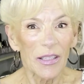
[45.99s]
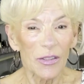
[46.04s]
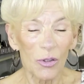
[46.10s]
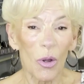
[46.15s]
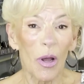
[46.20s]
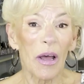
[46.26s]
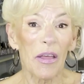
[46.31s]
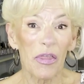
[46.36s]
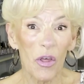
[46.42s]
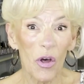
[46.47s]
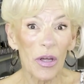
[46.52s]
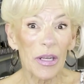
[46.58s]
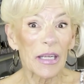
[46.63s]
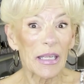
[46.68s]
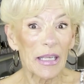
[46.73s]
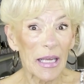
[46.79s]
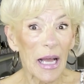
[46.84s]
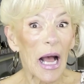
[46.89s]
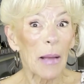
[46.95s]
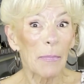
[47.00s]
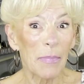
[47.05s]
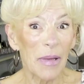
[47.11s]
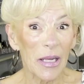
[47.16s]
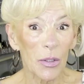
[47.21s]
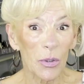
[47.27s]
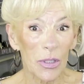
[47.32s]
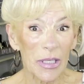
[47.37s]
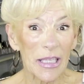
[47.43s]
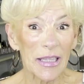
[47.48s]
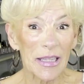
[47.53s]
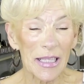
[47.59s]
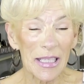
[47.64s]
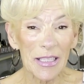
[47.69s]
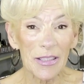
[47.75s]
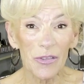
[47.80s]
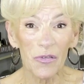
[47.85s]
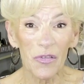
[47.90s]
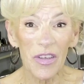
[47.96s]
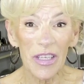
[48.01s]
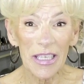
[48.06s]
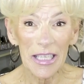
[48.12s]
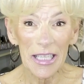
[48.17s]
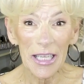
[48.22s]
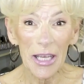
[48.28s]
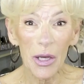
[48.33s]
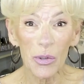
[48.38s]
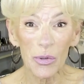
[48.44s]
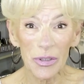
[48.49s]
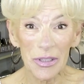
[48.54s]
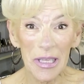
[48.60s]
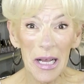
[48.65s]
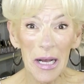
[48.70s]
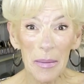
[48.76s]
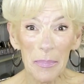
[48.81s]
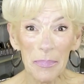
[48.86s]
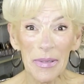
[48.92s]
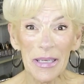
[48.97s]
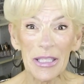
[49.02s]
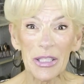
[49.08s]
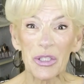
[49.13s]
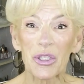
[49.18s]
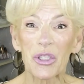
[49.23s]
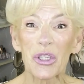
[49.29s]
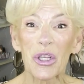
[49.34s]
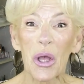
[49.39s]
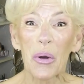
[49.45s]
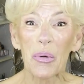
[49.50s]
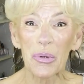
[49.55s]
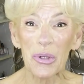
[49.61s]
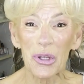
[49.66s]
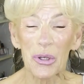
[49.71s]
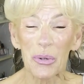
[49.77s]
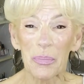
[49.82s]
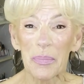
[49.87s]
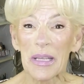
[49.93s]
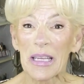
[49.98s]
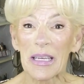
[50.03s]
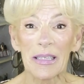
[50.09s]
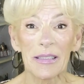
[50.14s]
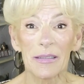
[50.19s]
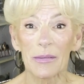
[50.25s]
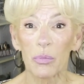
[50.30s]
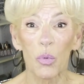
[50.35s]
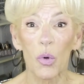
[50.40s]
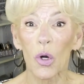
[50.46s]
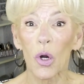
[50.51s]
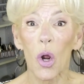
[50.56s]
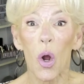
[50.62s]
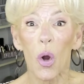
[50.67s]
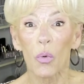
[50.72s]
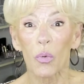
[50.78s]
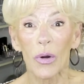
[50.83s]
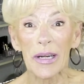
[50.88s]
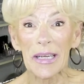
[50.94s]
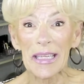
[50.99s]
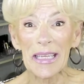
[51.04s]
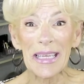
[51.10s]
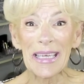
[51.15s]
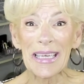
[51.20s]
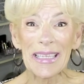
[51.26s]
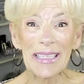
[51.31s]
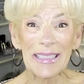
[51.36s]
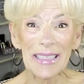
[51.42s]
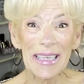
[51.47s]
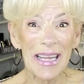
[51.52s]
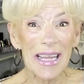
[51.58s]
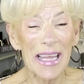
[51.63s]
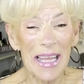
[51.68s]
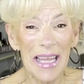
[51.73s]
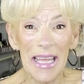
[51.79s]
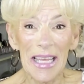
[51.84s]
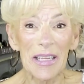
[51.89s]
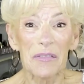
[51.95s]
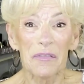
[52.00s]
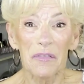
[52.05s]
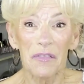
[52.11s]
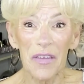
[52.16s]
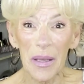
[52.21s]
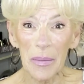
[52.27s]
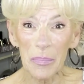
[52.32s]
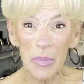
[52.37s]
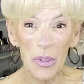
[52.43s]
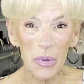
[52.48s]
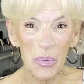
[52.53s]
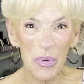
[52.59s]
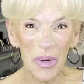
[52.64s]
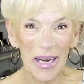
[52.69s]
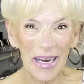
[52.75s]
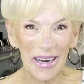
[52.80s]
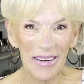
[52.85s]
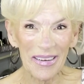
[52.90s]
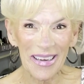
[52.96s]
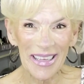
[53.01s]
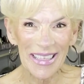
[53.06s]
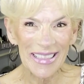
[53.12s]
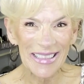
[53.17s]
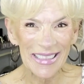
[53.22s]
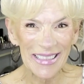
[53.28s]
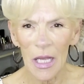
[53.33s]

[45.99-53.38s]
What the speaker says: So I thought I better get these videos up and show you because we're already in February.